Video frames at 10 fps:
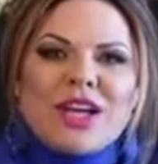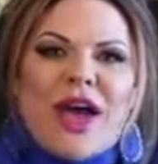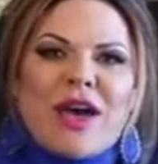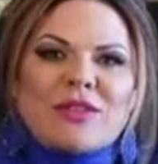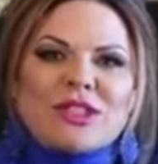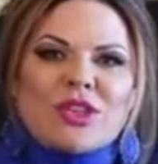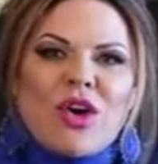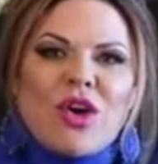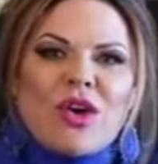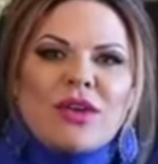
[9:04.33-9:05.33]
our
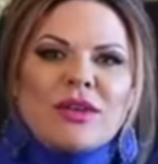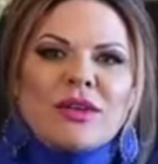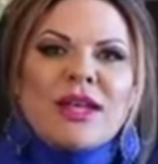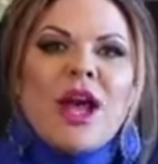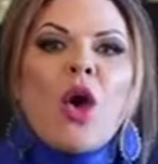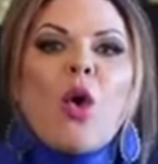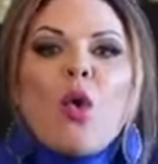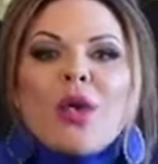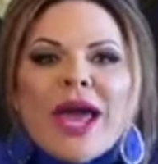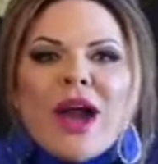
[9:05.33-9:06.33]
avatar
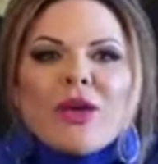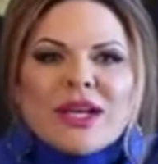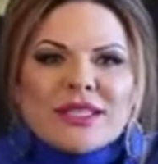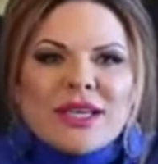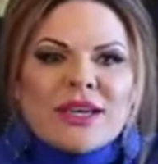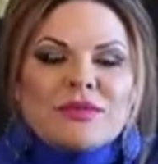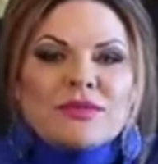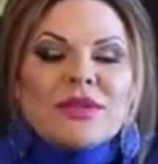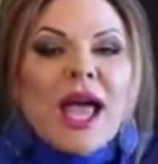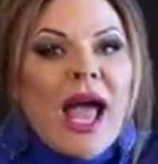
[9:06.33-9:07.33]
or character
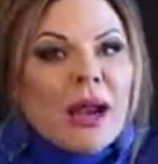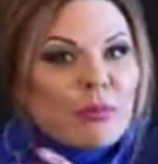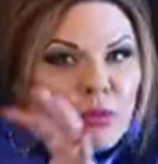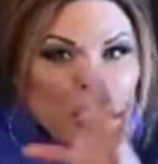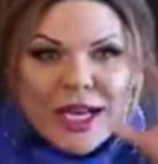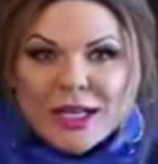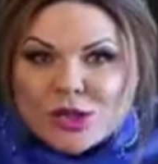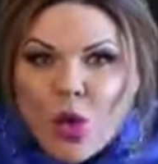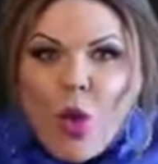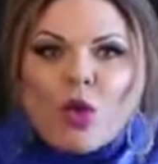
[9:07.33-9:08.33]
and bring it
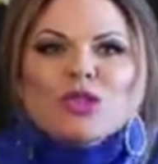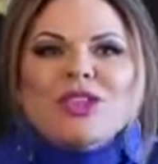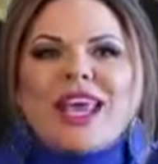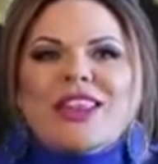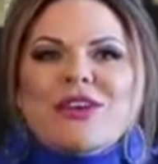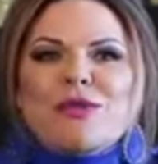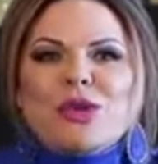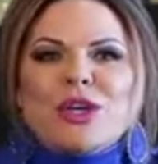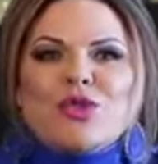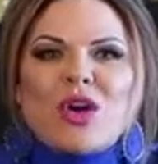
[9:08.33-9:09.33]
all together for
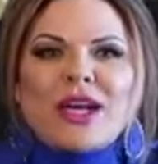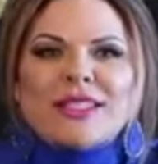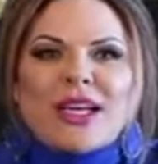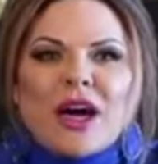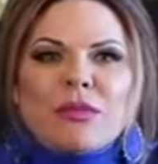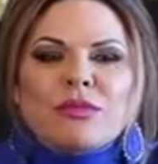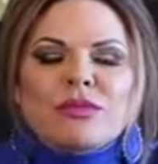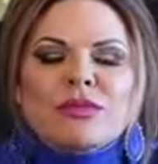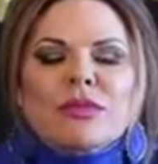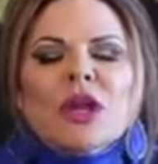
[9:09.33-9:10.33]
you right now.
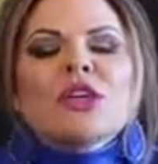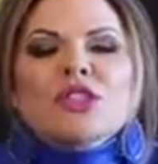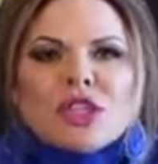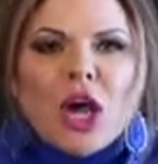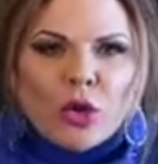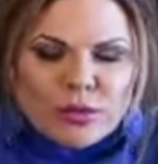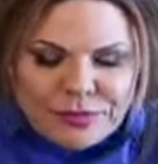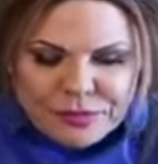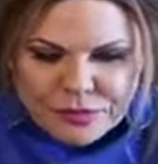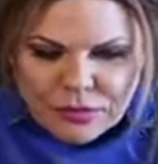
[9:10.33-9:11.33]
So,
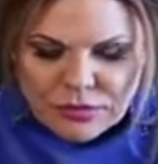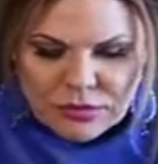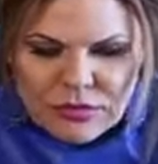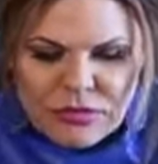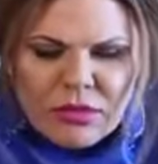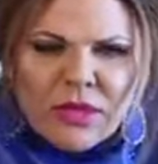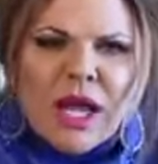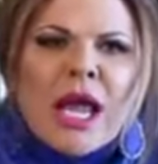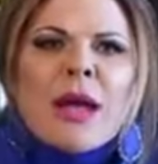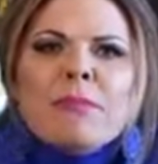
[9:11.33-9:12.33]

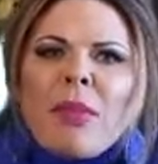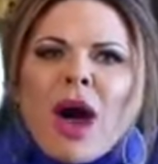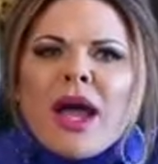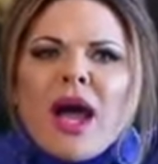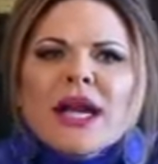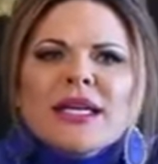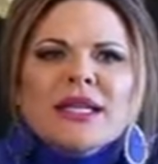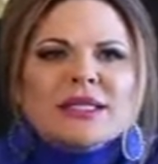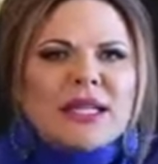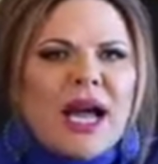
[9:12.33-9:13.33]
my
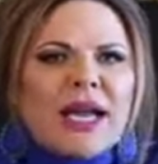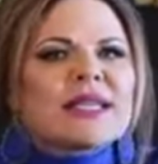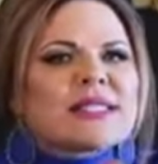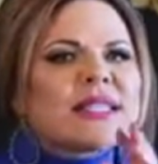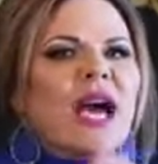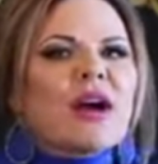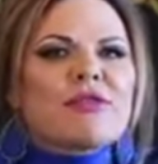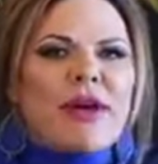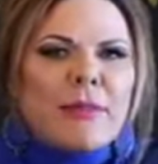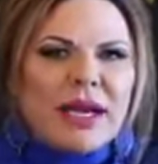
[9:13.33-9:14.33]
ideal client is a young
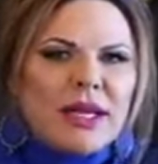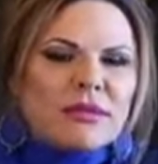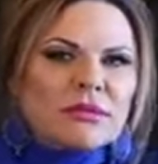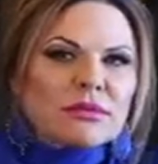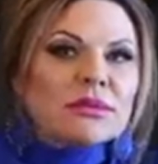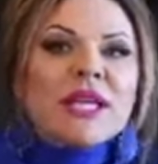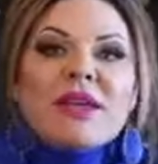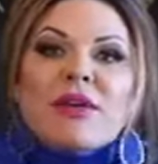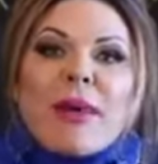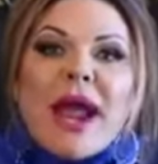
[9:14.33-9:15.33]
family,
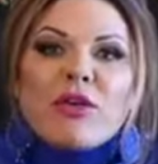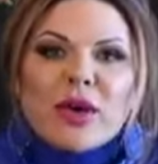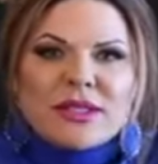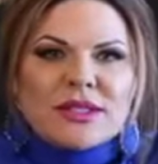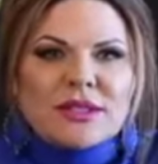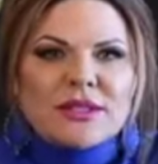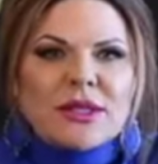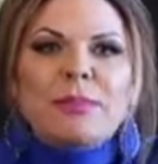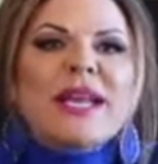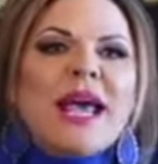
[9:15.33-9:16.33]
never married,
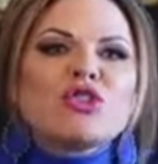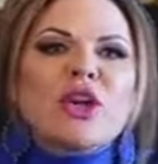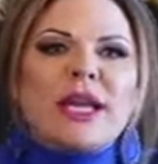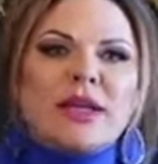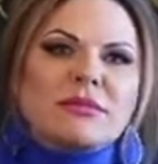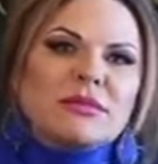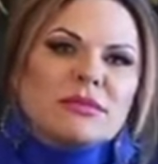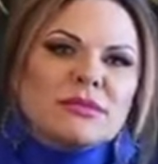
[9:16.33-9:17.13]
Peter and Jenny.